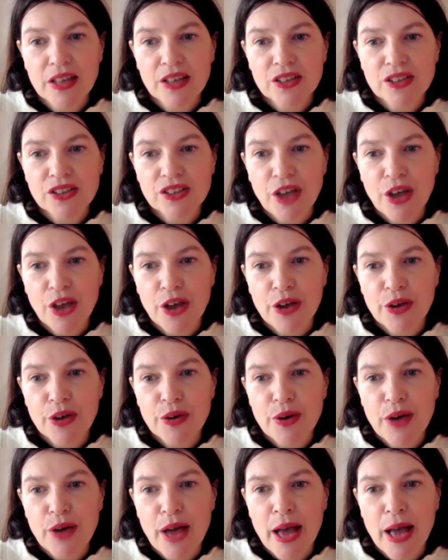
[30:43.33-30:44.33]

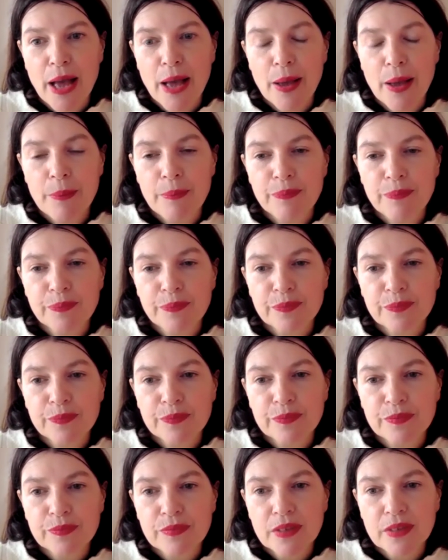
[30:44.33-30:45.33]
So
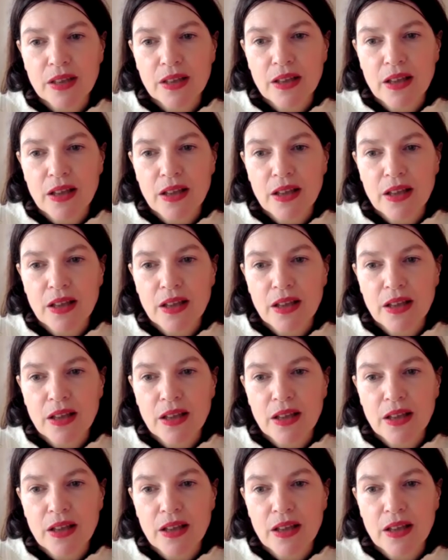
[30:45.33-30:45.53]
um,